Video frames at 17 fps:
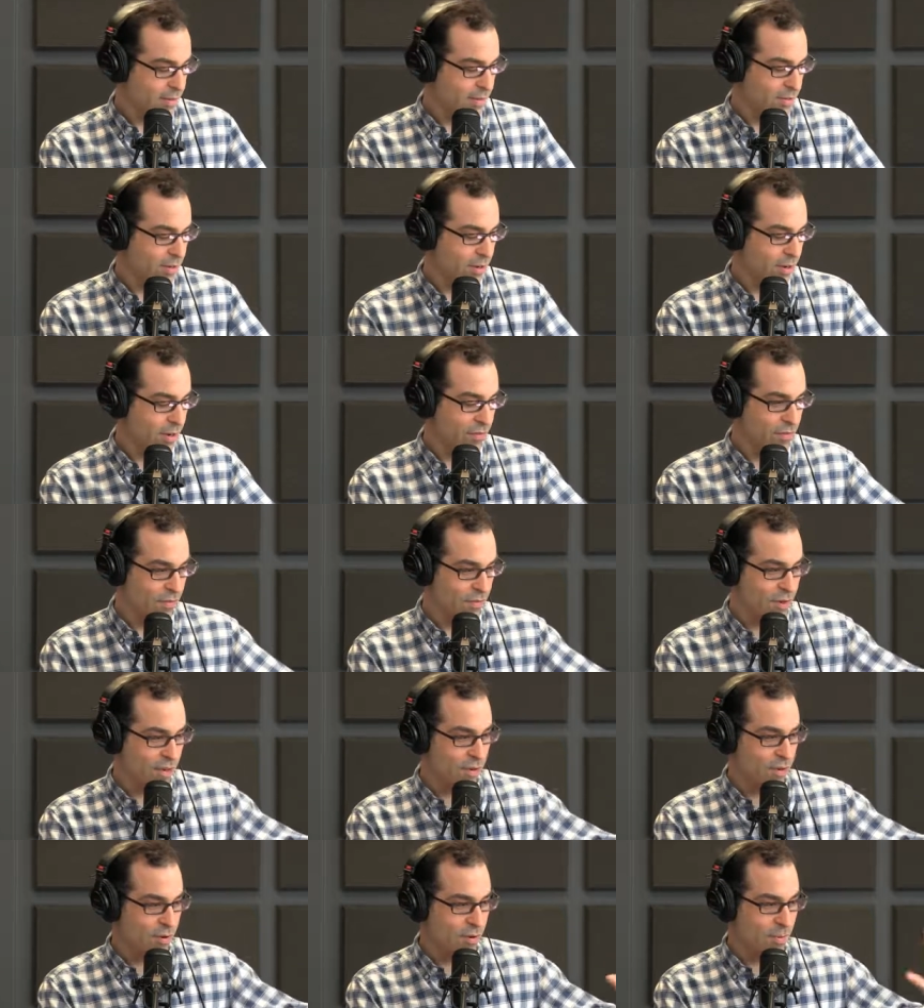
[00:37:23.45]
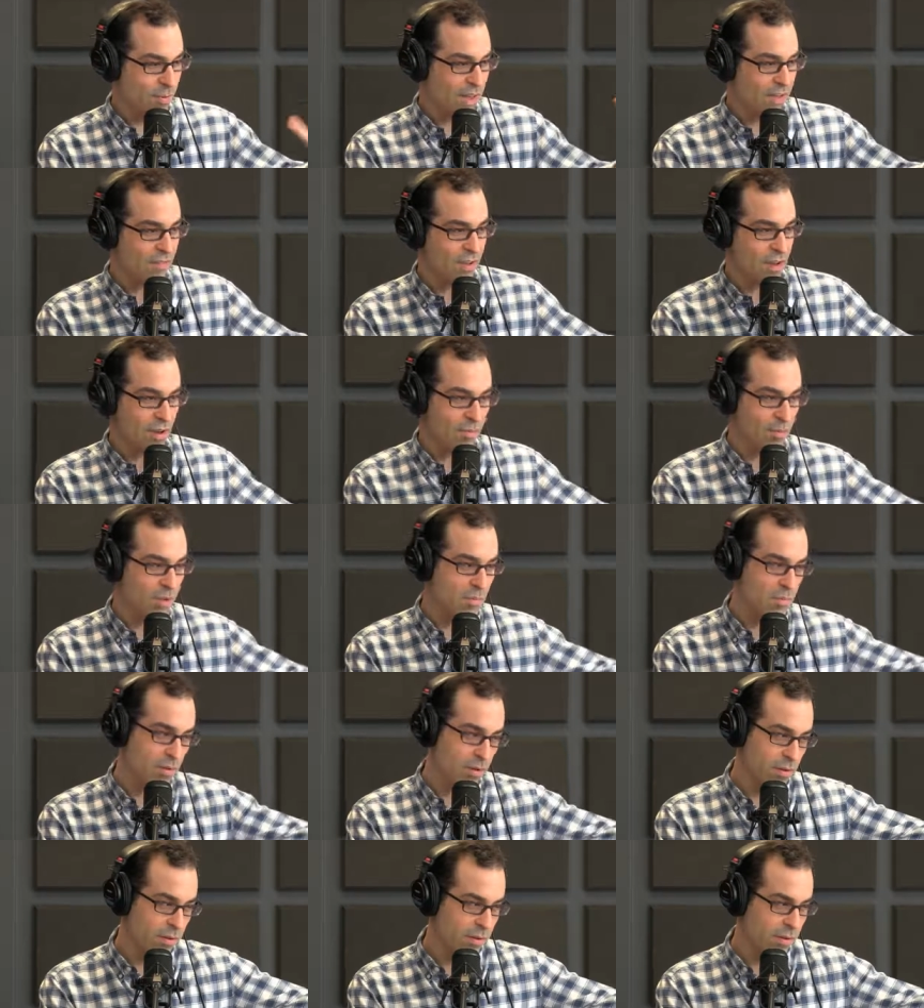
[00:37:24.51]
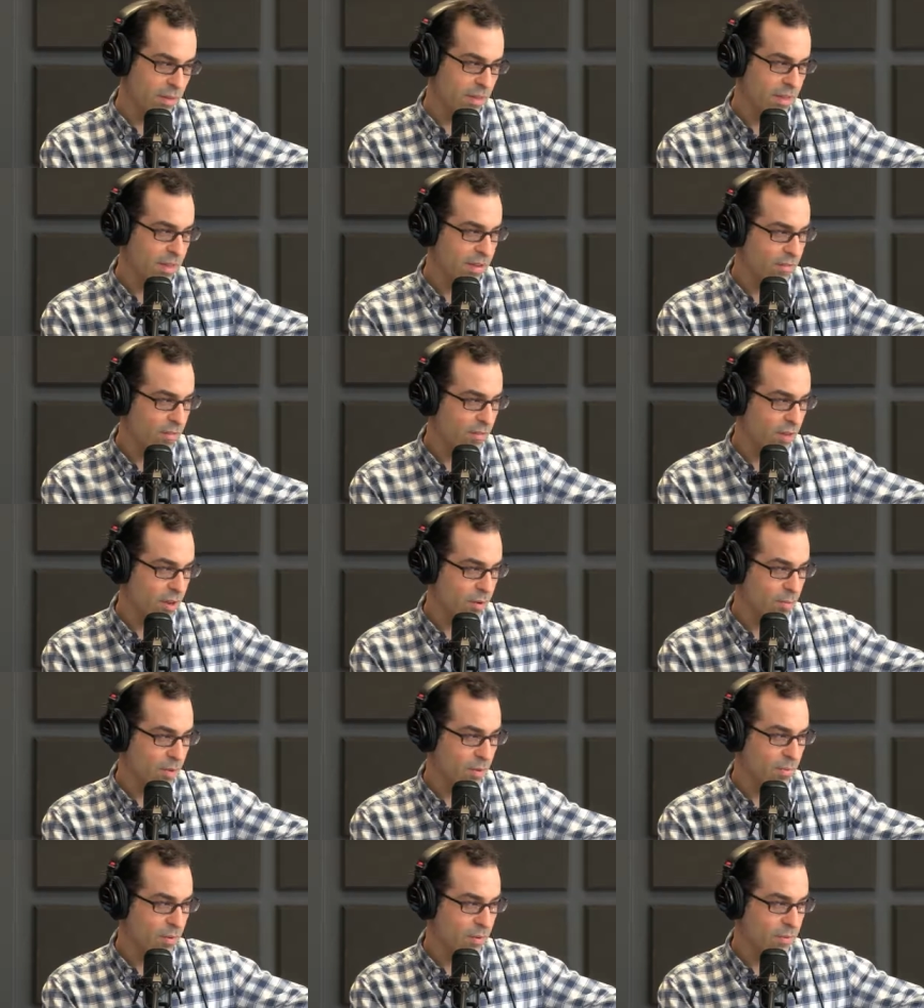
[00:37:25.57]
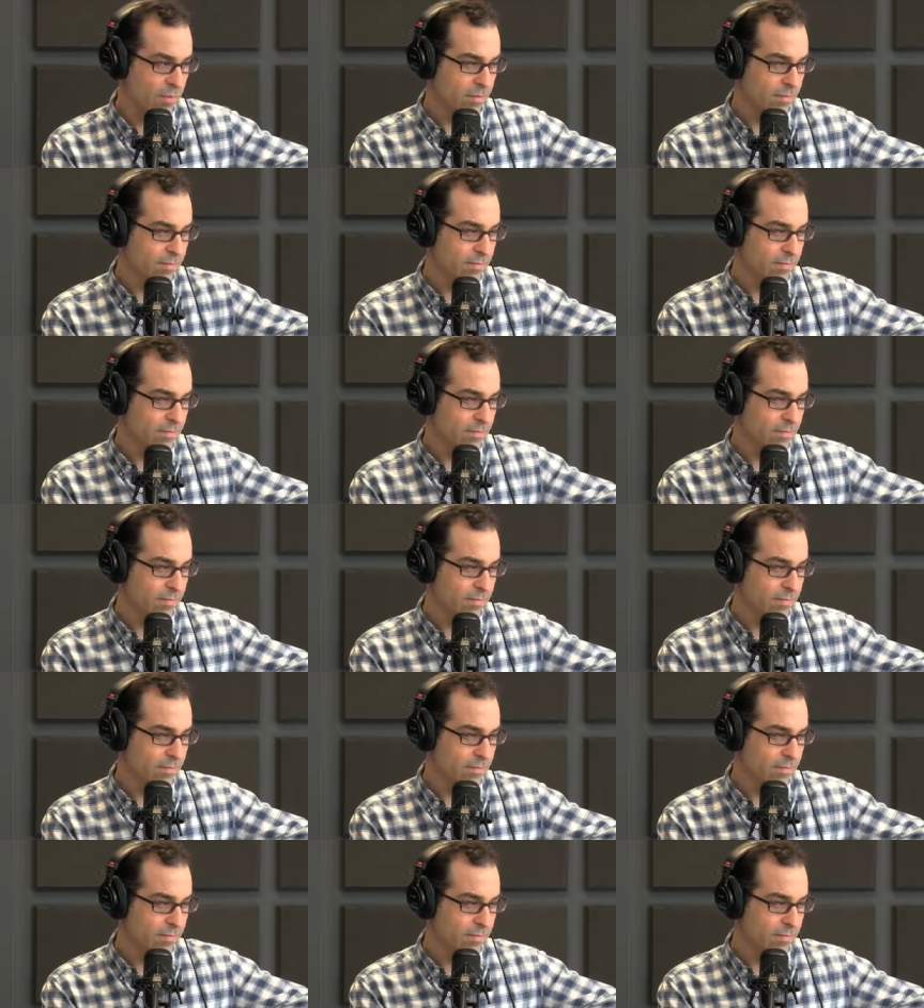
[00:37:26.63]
Turning off the video. Goodbye, video people. I love the video people.